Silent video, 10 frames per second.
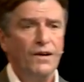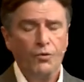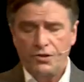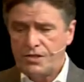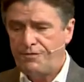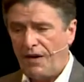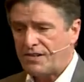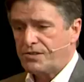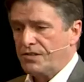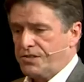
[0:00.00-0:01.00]
We're just
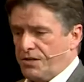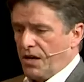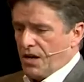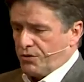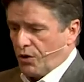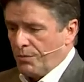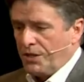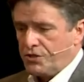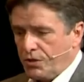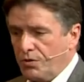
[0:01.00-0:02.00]
vessels through whom he
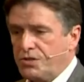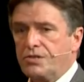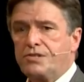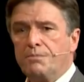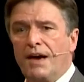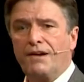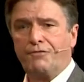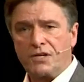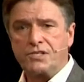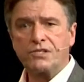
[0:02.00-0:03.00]
chooses to
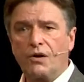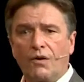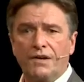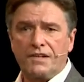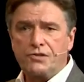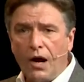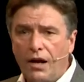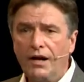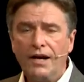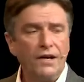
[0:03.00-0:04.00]
manifest his glory. That's
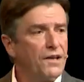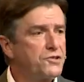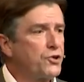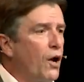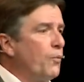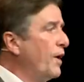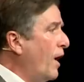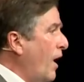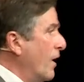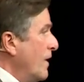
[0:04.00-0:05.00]
all, that's all we
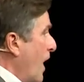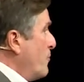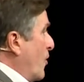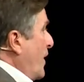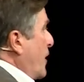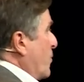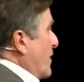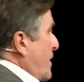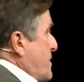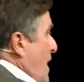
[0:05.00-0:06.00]
are, and we're
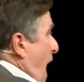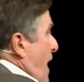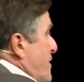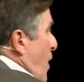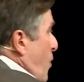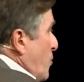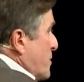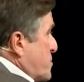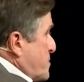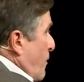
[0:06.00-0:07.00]
equal. That I know
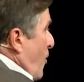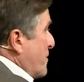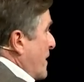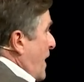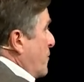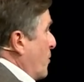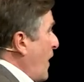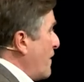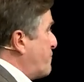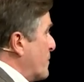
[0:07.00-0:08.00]
this more than I know
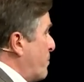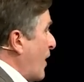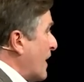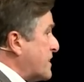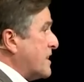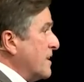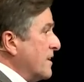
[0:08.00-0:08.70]
life and breath.